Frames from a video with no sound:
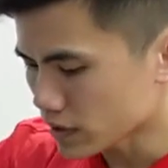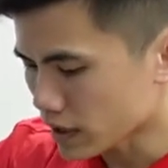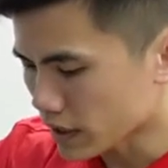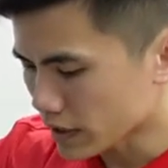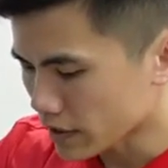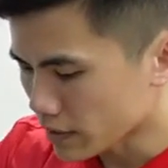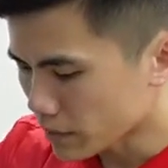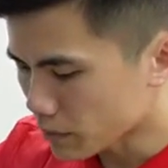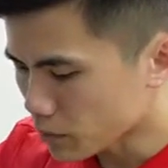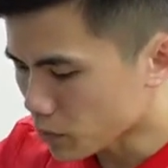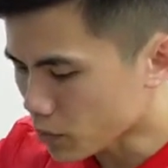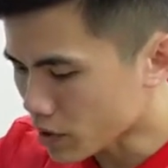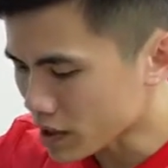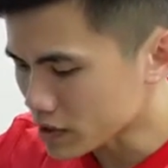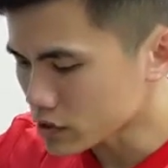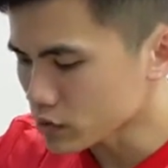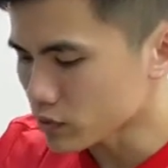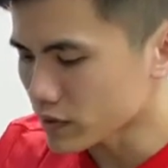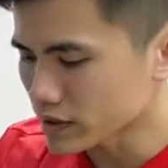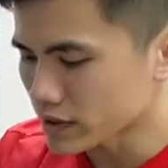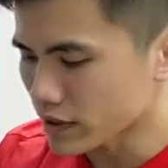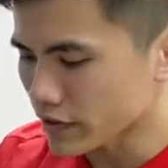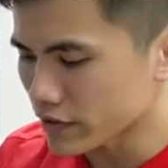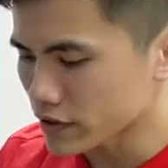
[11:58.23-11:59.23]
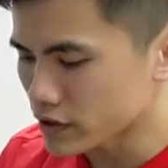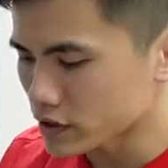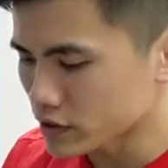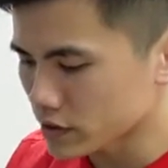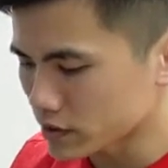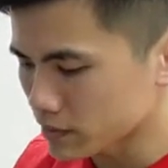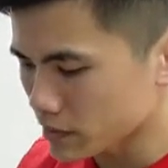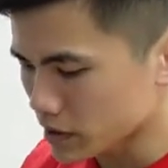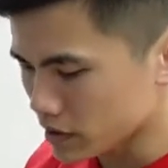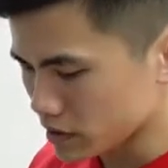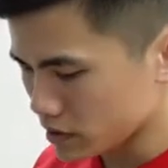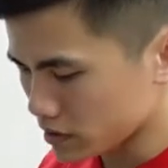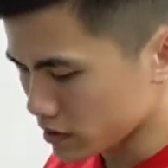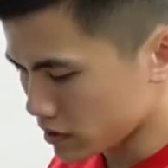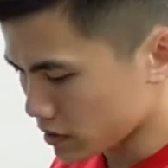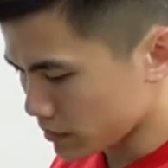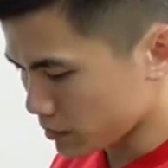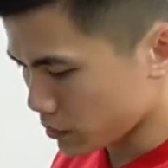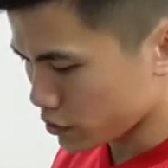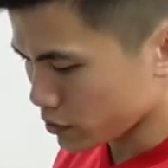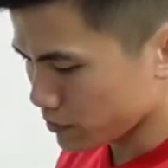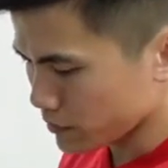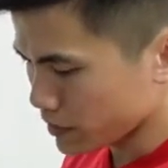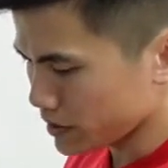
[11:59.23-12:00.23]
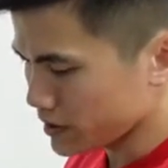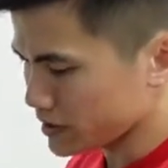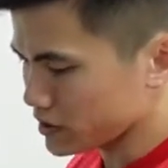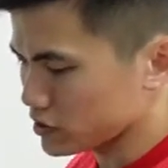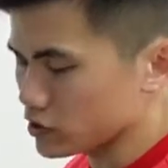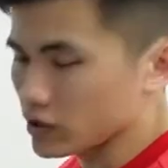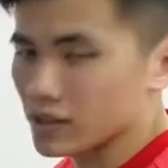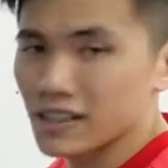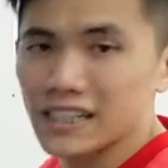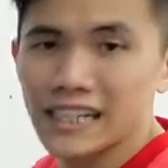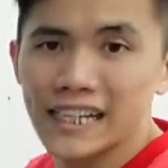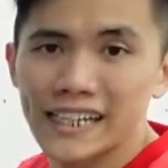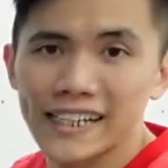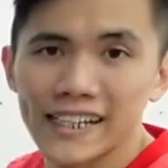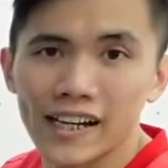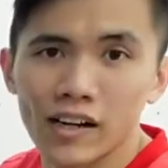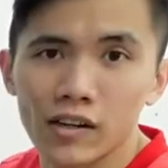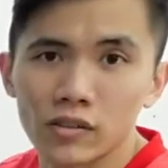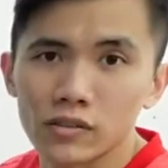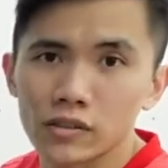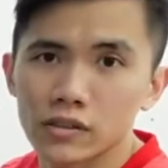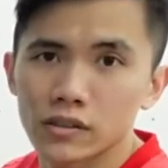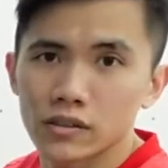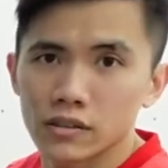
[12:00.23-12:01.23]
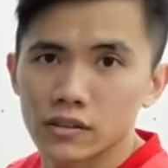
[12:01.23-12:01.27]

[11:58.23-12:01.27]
like brush one direction because the treatment is not laid down